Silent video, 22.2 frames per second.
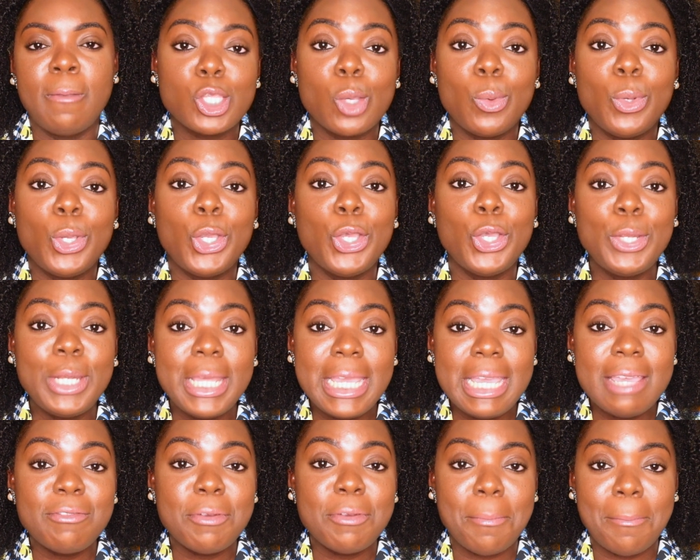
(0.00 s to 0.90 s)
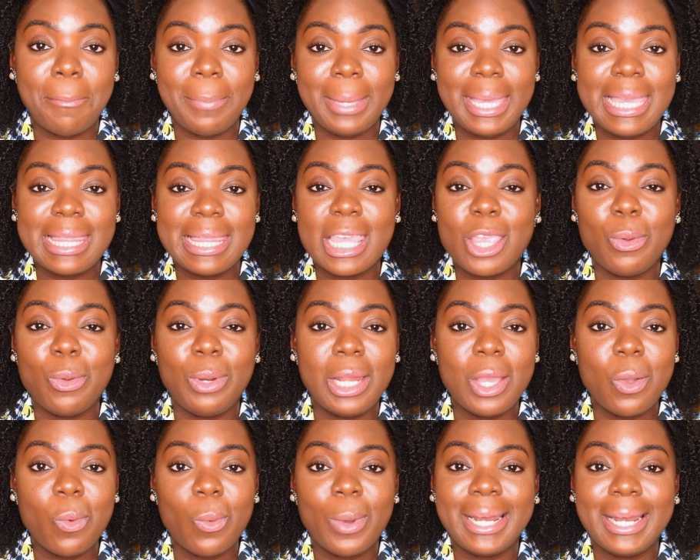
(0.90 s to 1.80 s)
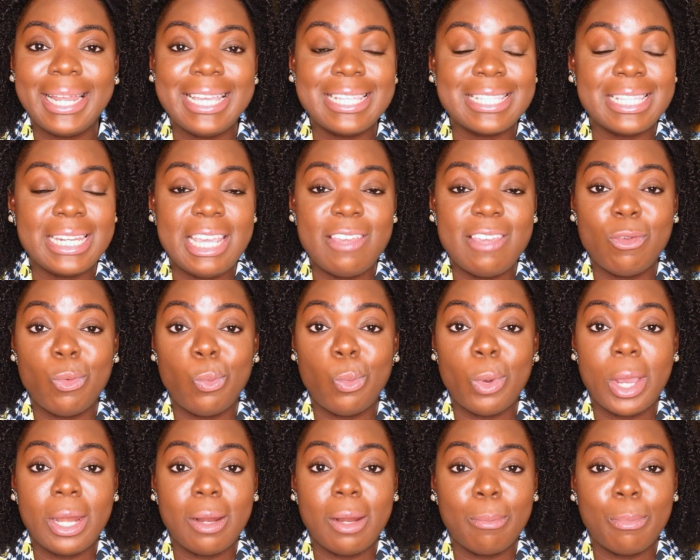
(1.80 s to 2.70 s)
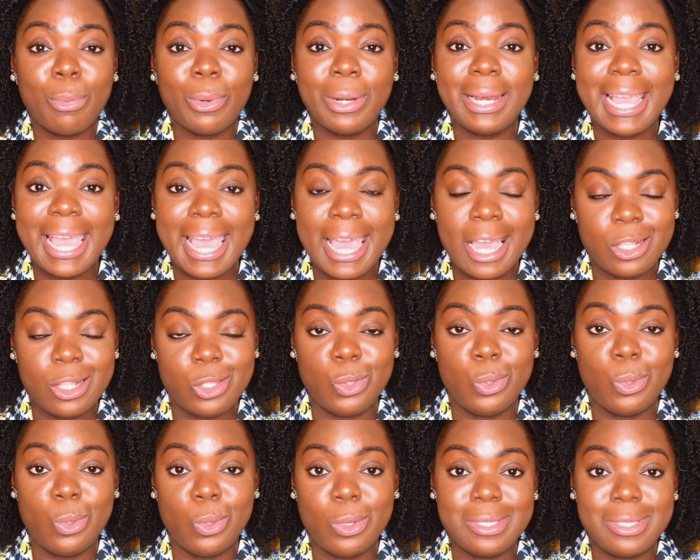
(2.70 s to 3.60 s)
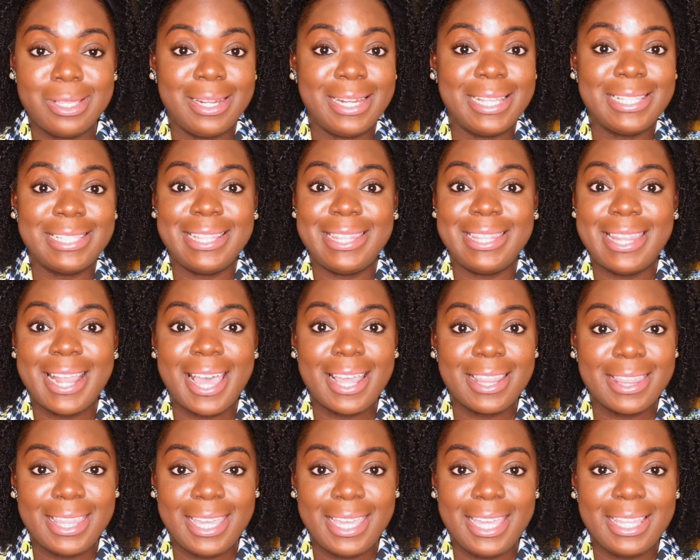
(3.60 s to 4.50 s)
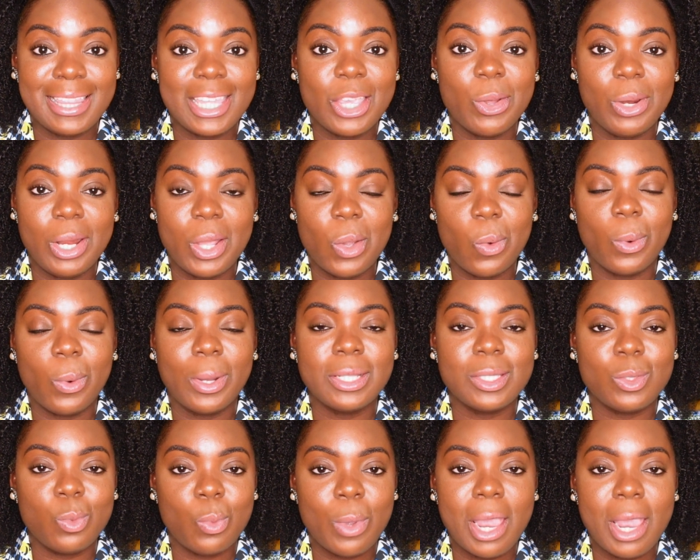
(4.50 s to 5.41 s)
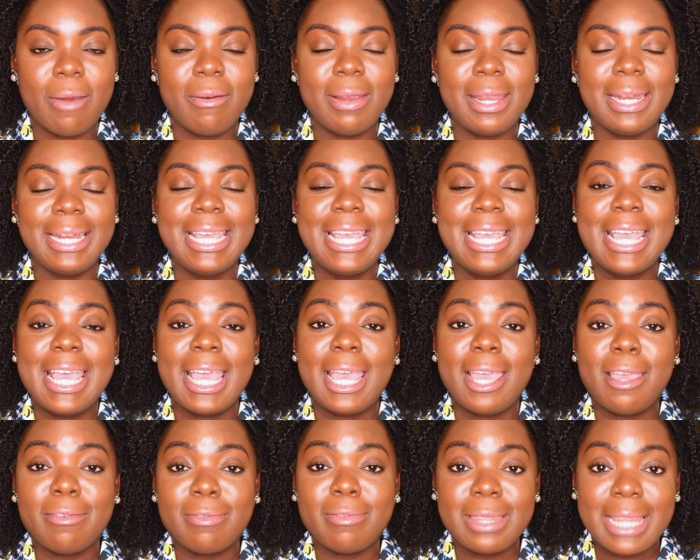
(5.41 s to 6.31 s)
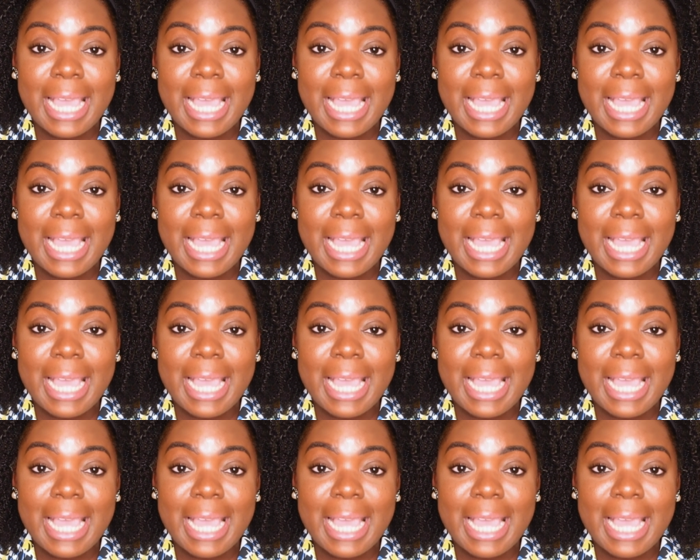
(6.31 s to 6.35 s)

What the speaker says: So it could even be that your little one isn't even wearing a bonnet at all, so there's nothing that your little one's wearing. If